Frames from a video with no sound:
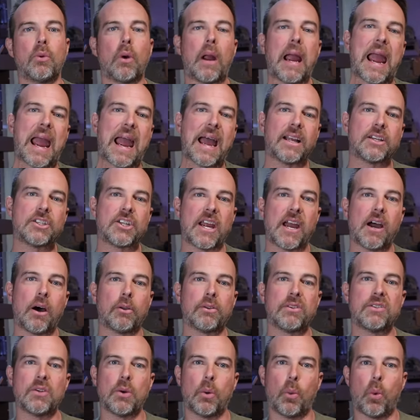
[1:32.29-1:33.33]
hash
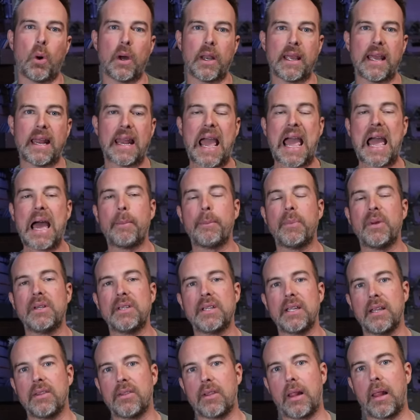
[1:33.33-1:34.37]
out what had happened
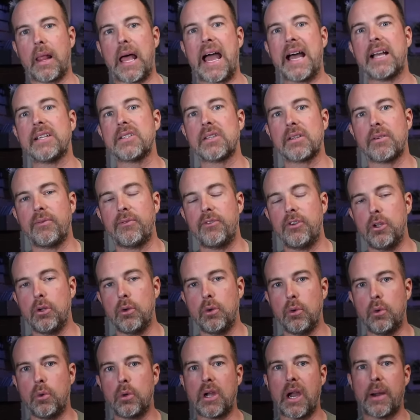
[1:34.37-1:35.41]
in the last
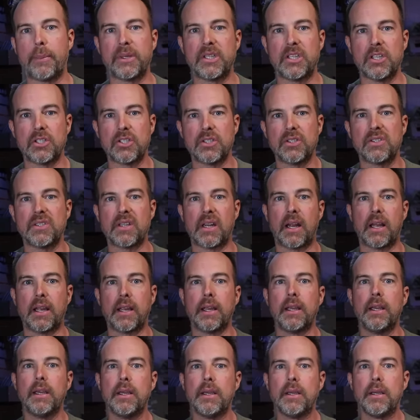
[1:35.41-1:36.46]
few competitions that
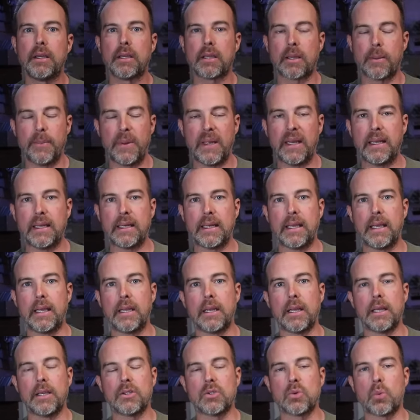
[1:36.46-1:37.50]
I competed
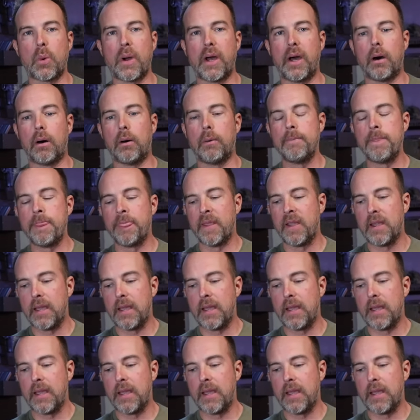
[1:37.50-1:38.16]
in as well.